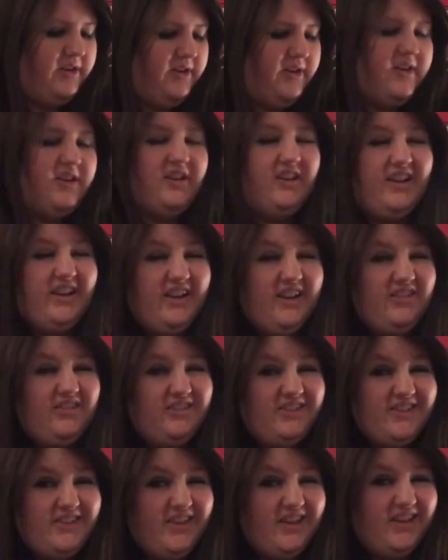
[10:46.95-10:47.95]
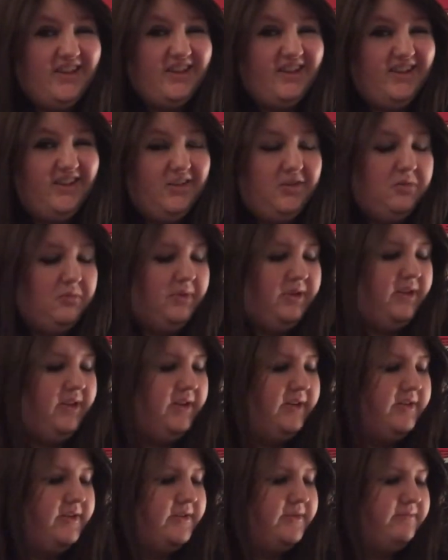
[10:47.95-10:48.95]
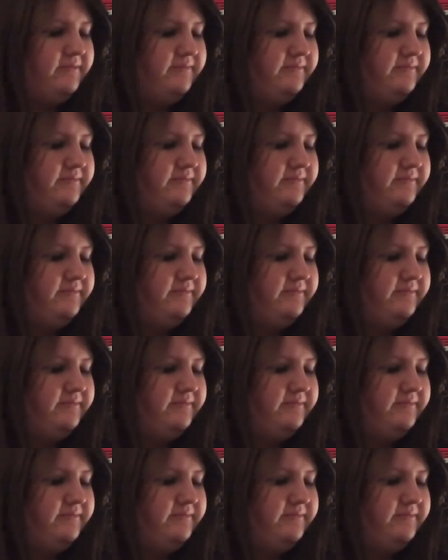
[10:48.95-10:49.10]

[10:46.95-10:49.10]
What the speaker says: and I'll get onto that a little bit later.